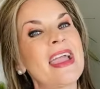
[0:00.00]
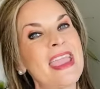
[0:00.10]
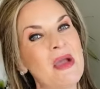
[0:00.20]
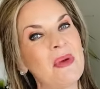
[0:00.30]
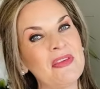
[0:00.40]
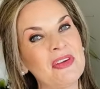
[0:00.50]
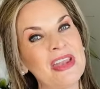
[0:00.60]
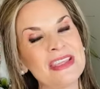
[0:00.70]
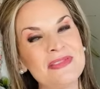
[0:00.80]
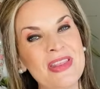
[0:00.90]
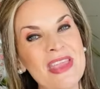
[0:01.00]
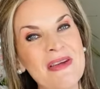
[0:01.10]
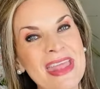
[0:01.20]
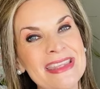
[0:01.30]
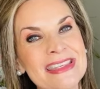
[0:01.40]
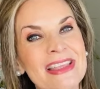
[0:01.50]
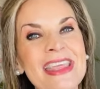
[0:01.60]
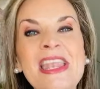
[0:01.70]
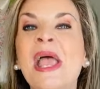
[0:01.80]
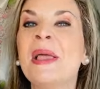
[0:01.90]
I can't wait for our next video. And until
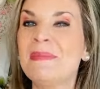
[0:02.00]
then,